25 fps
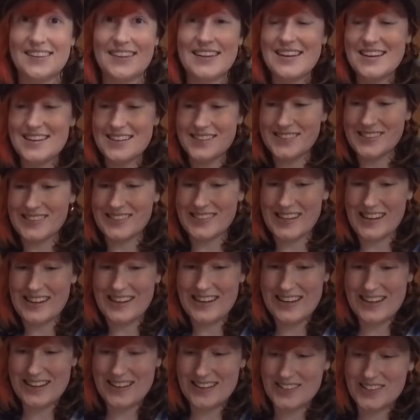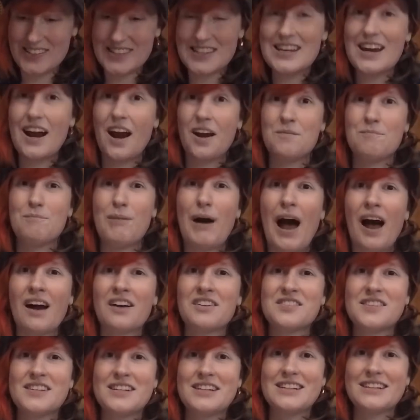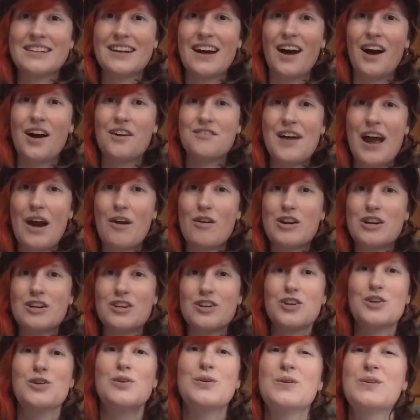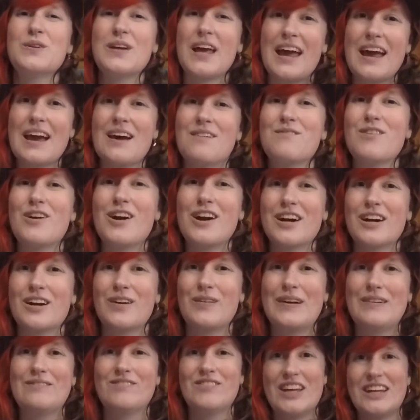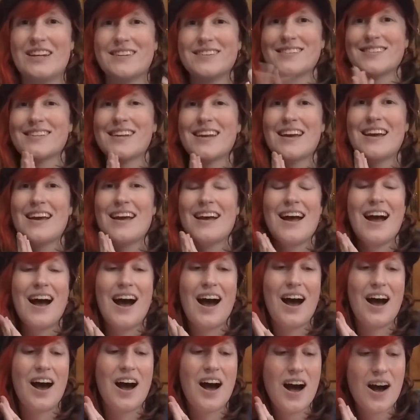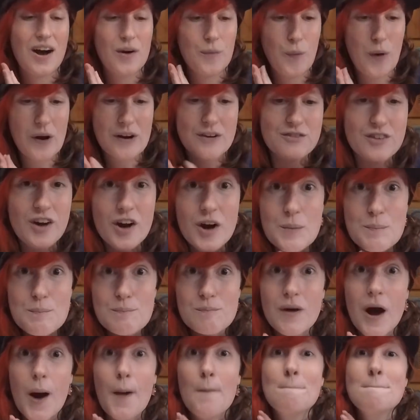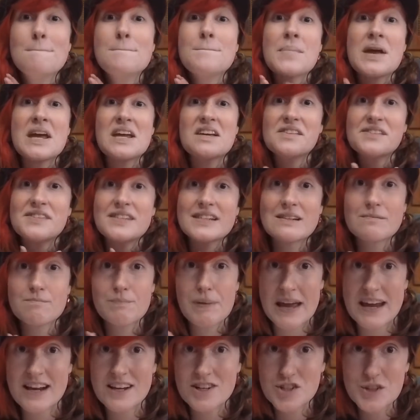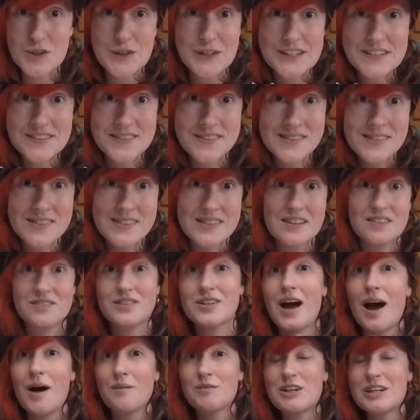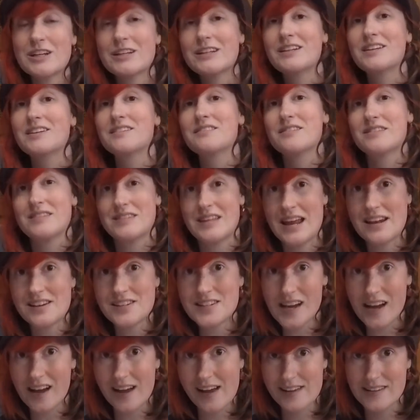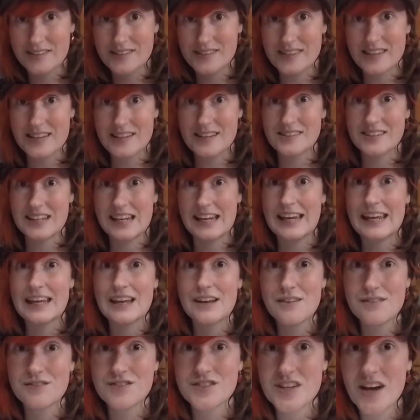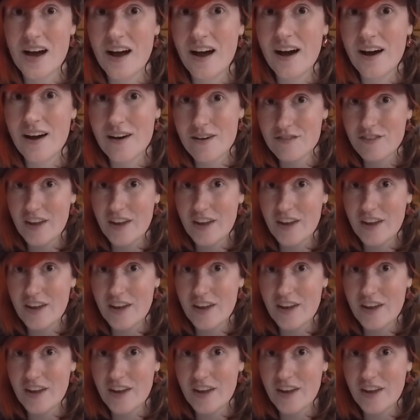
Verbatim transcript: This is the unboxing of our new camera equipment. Uh, one of our amazing patrons, Dominic, sent us this gift of